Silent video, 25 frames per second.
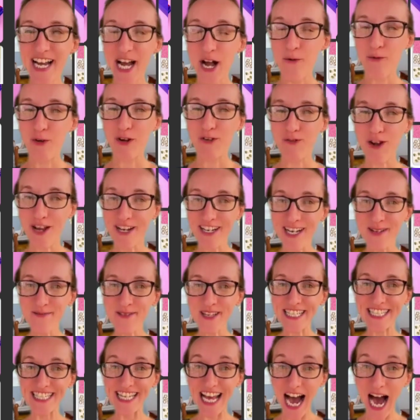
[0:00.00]
We've rounded out
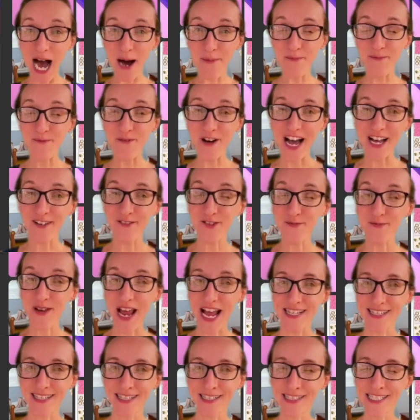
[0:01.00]
the top 5
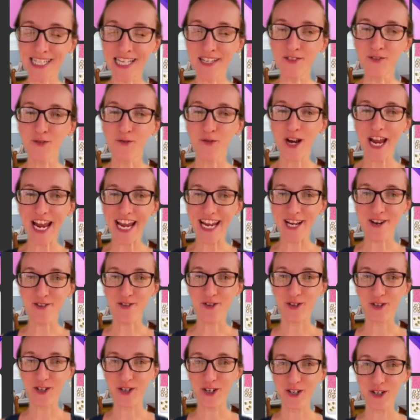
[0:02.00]
gymnastics gifts for
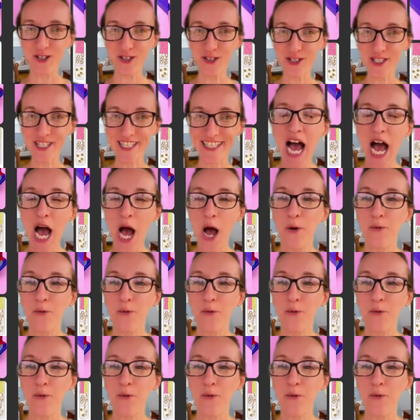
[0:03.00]
8-year-old girls.